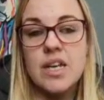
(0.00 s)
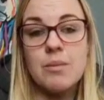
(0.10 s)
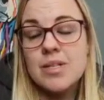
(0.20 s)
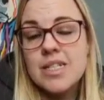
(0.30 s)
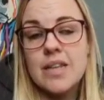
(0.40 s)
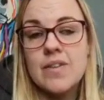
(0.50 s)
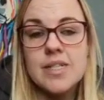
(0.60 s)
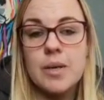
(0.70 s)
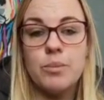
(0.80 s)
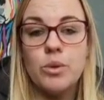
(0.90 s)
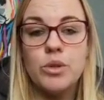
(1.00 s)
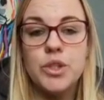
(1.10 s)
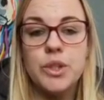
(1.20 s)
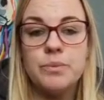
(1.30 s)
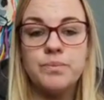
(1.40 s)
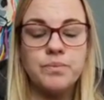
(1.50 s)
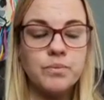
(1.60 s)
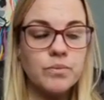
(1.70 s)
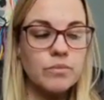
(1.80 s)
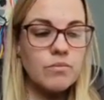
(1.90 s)
I'm still in the same boat as you.
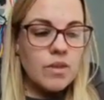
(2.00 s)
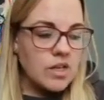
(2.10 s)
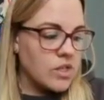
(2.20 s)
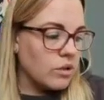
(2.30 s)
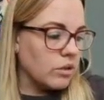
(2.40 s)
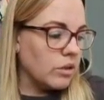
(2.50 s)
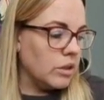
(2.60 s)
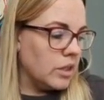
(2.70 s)
So,